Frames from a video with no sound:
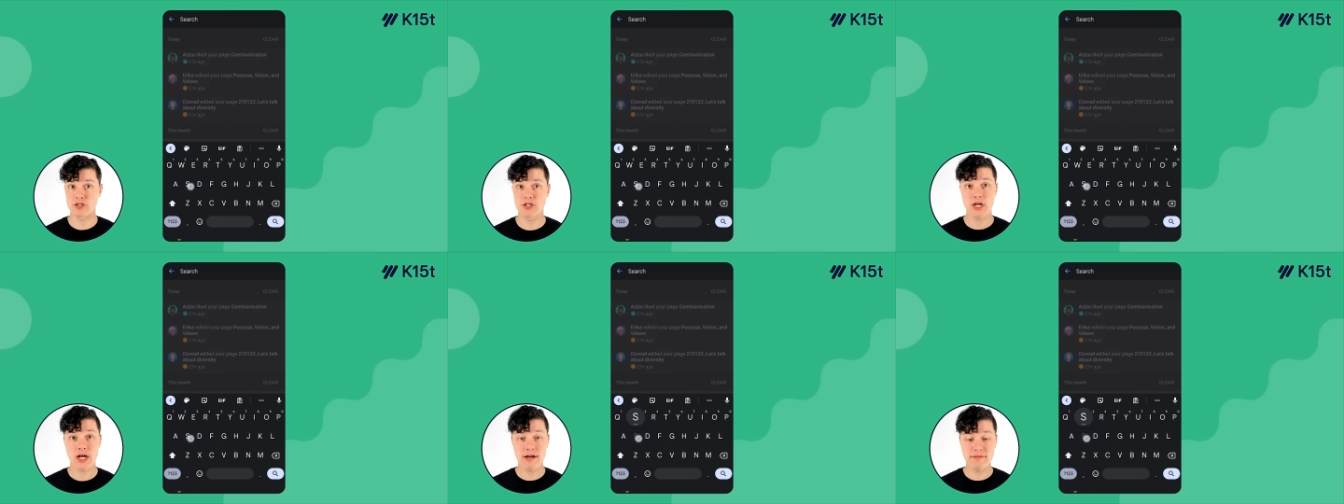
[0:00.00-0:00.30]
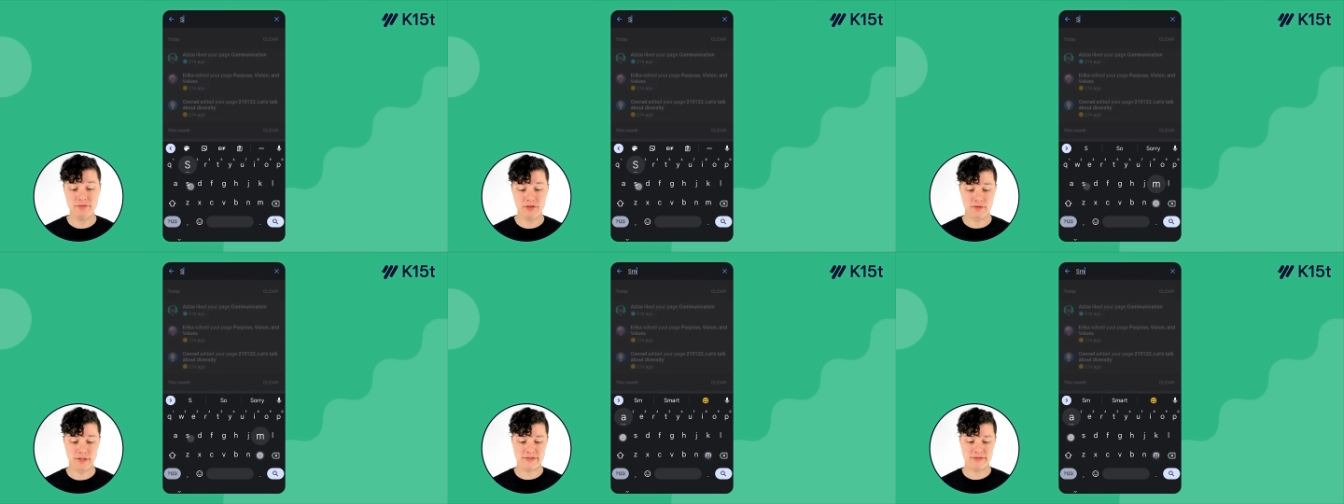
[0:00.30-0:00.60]

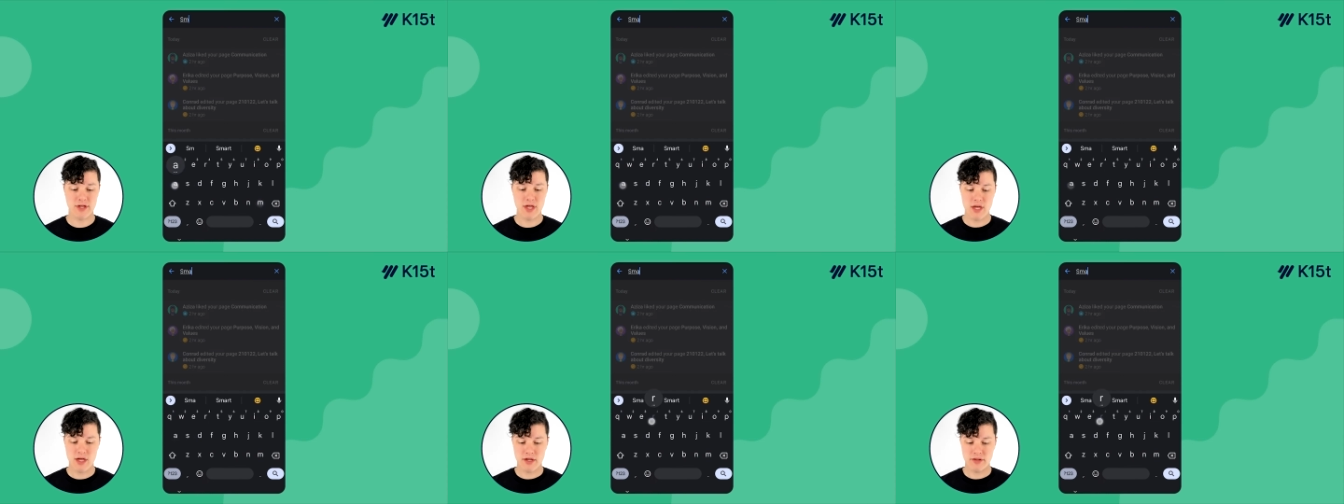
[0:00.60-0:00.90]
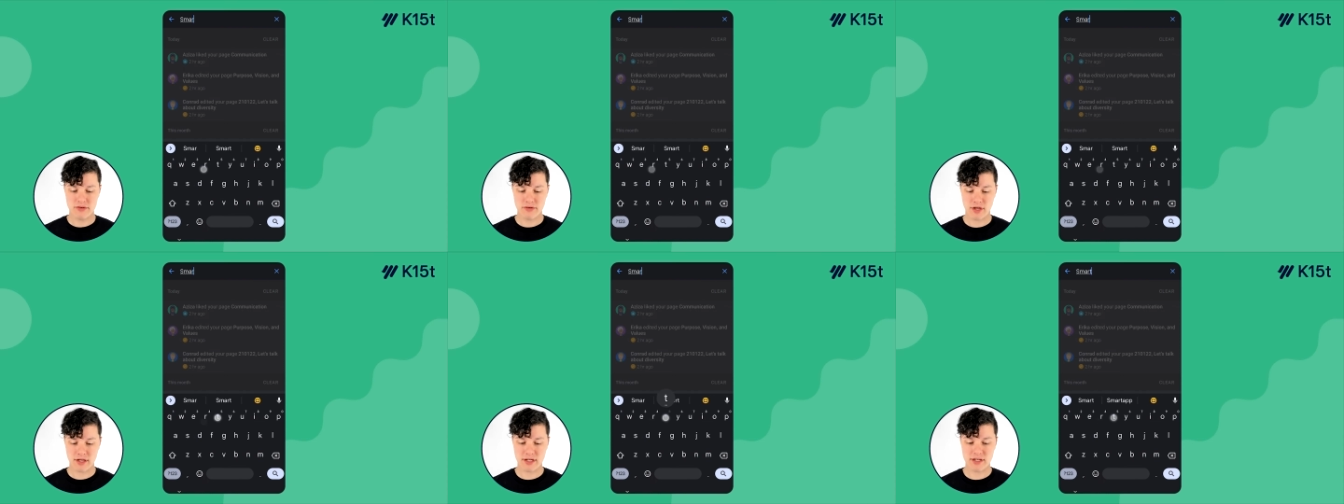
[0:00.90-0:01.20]
Confluence.
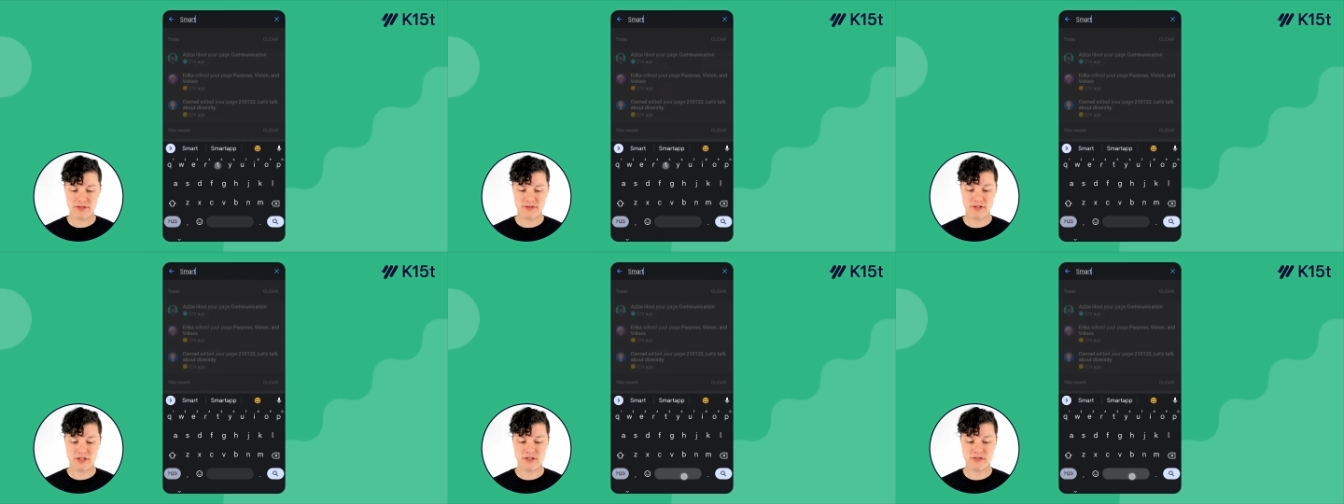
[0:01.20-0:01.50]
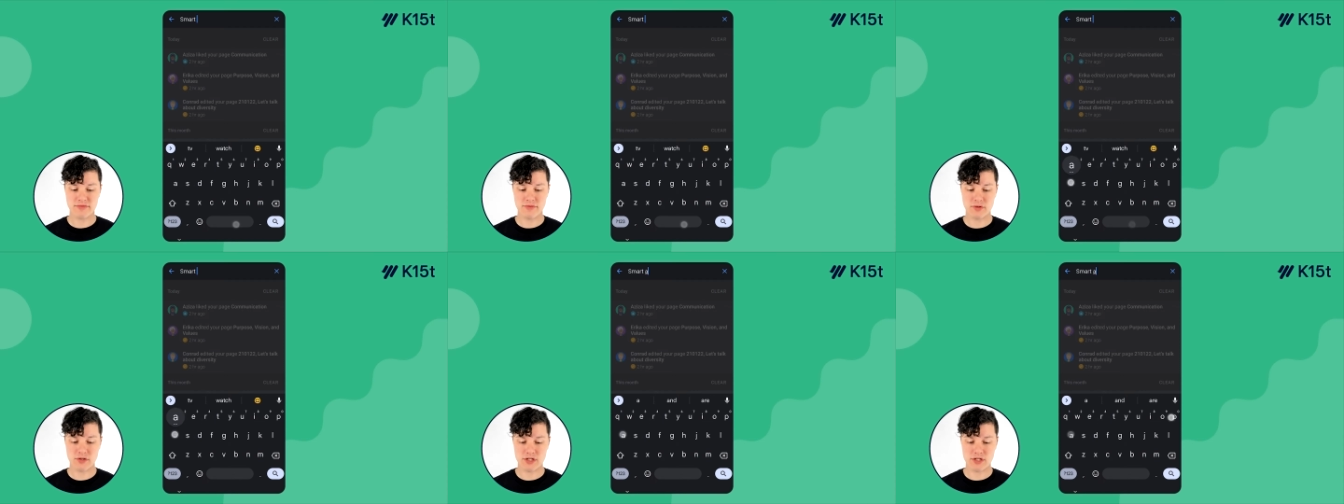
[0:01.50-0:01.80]
So I'm gonna
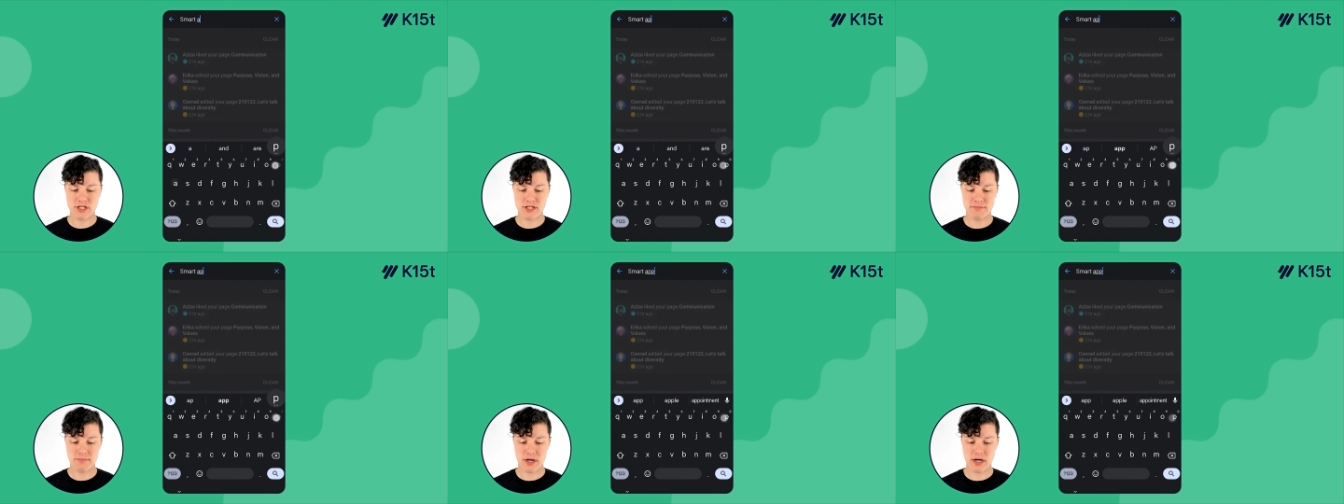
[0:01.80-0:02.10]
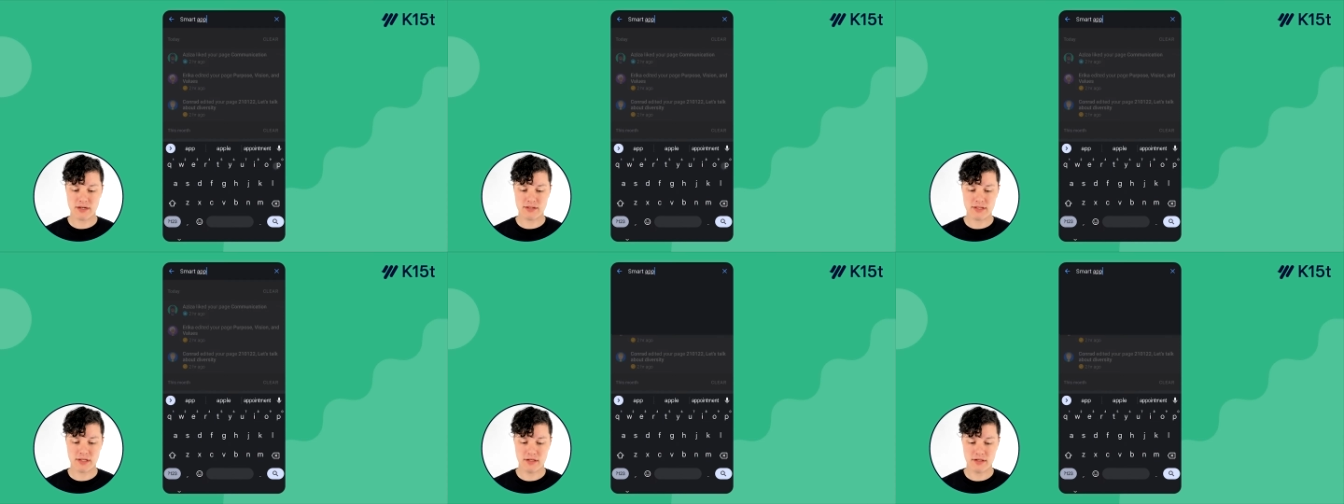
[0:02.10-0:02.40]
search for
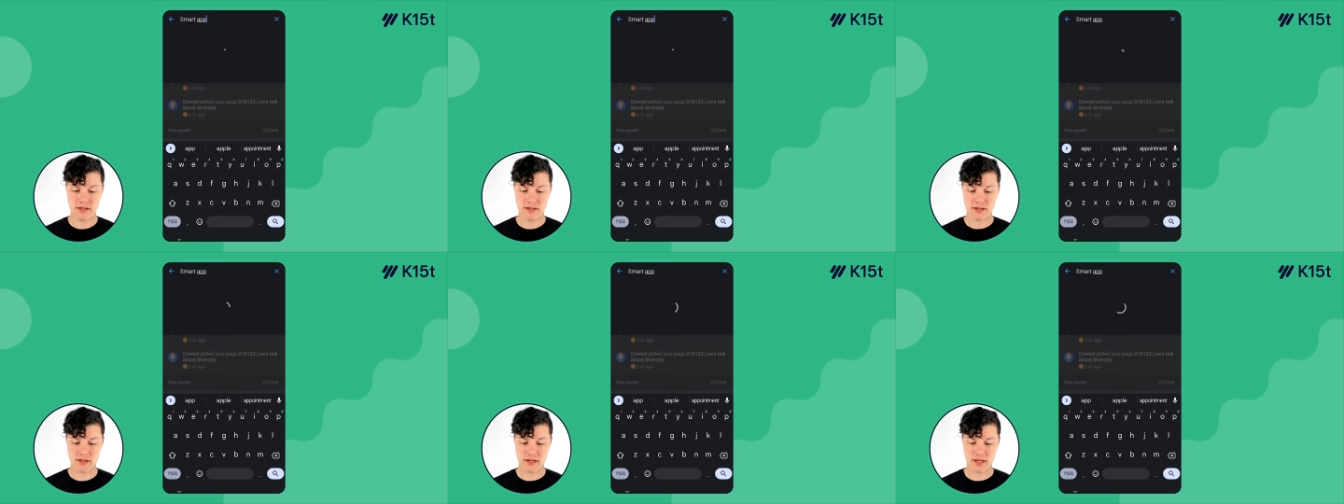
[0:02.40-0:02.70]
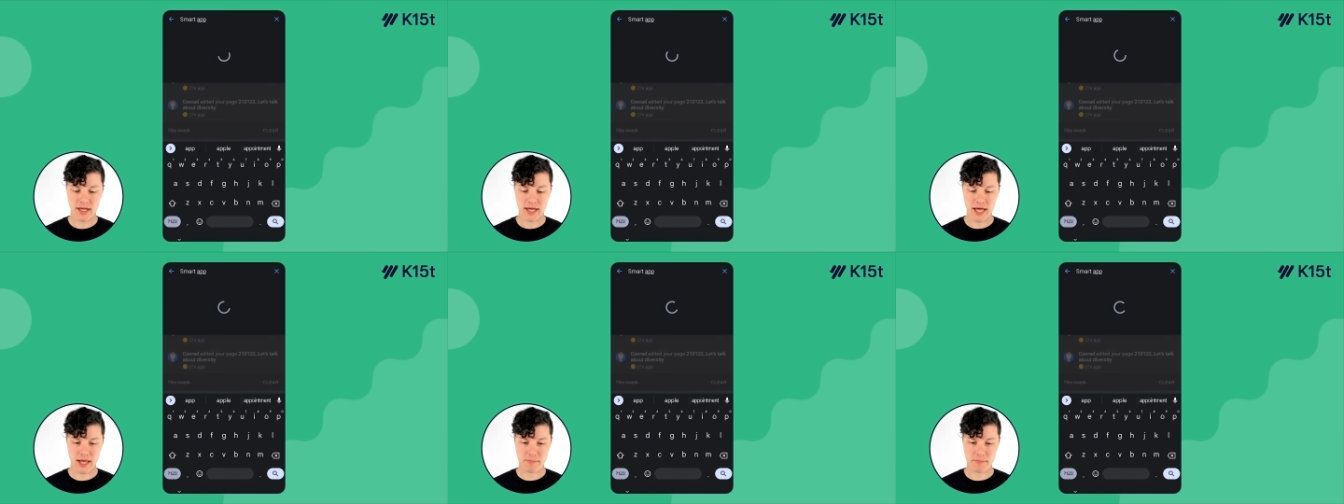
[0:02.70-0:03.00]
Smart
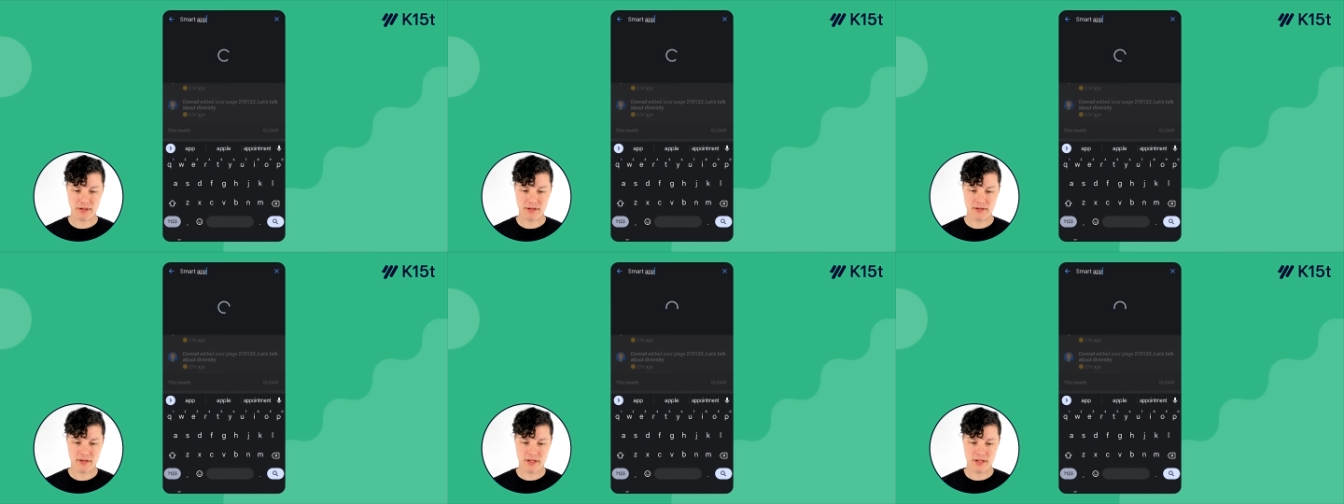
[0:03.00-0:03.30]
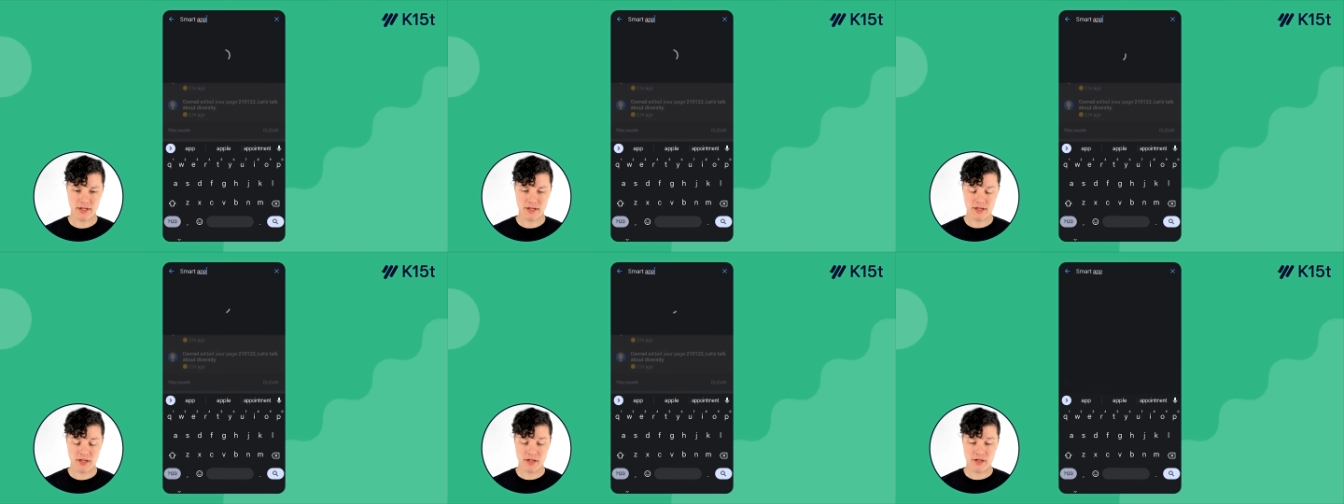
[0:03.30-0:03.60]
App,
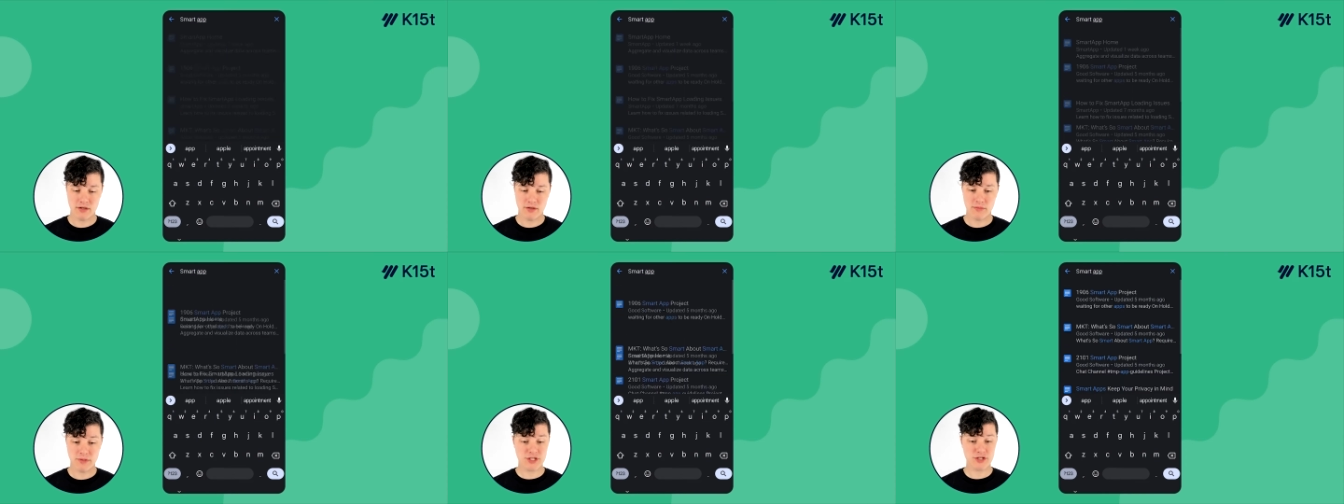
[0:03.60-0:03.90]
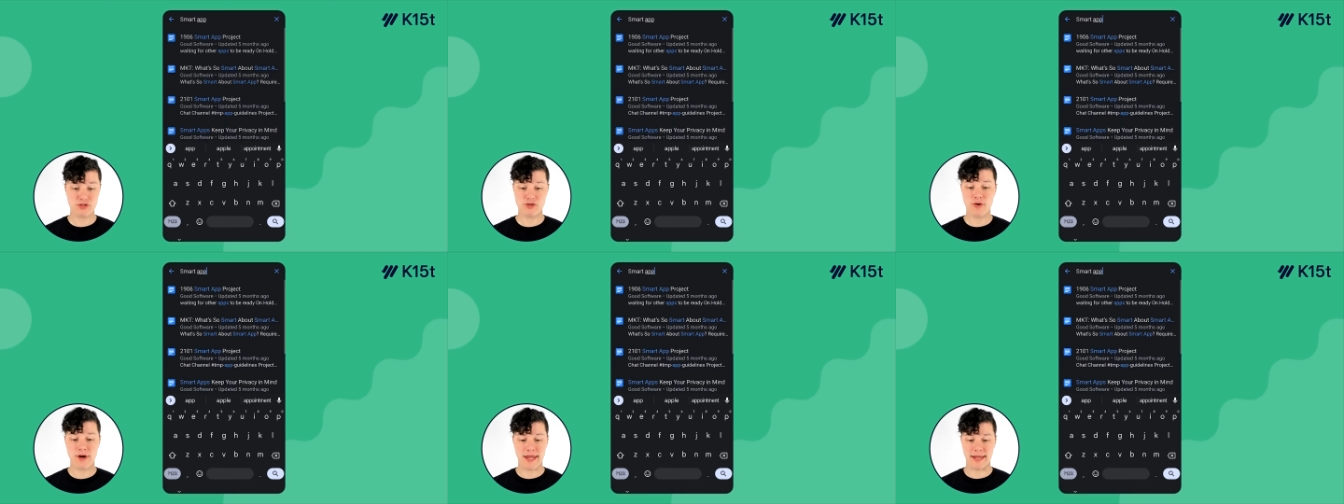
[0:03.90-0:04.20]
which
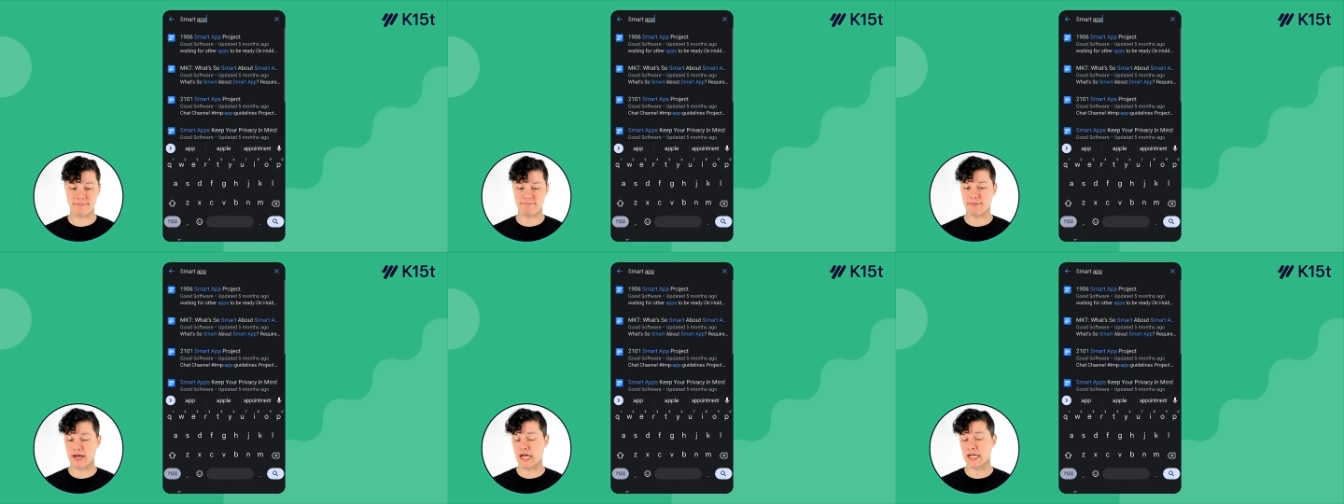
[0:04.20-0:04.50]
is great.